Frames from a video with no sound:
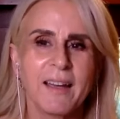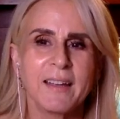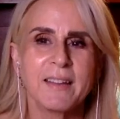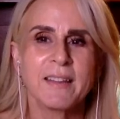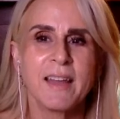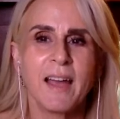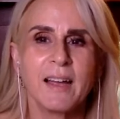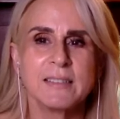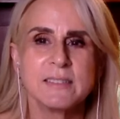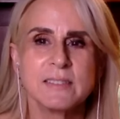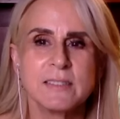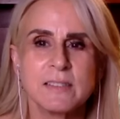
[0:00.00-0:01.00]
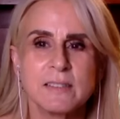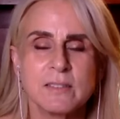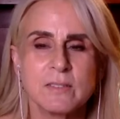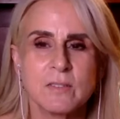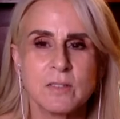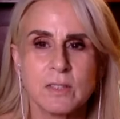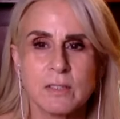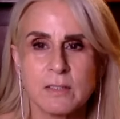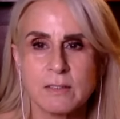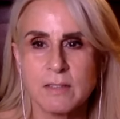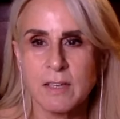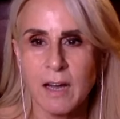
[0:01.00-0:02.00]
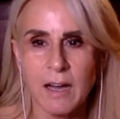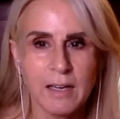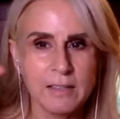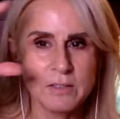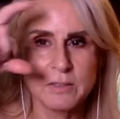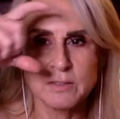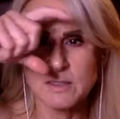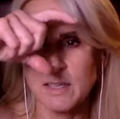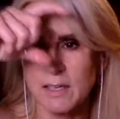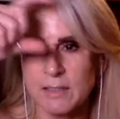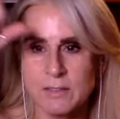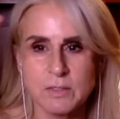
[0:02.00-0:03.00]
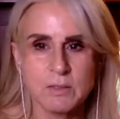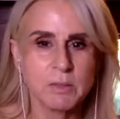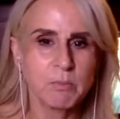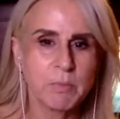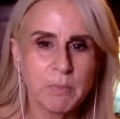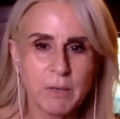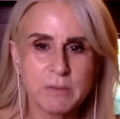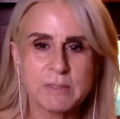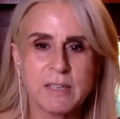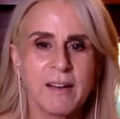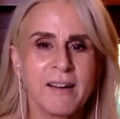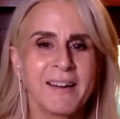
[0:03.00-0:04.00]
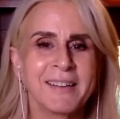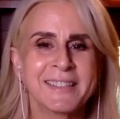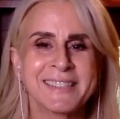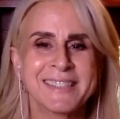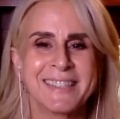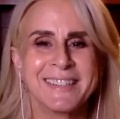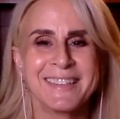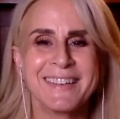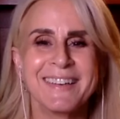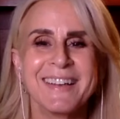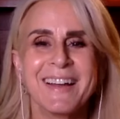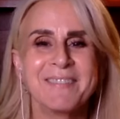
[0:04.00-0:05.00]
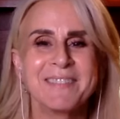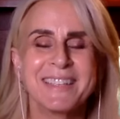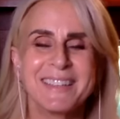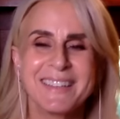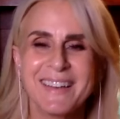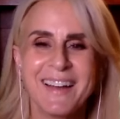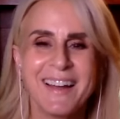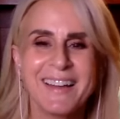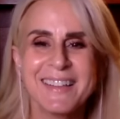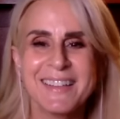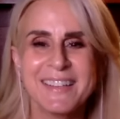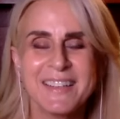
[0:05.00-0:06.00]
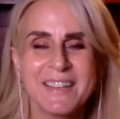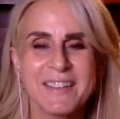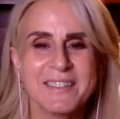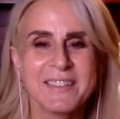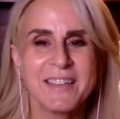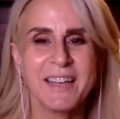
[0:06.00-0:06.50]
than the guy who's like doing Botox. And I mean, I think an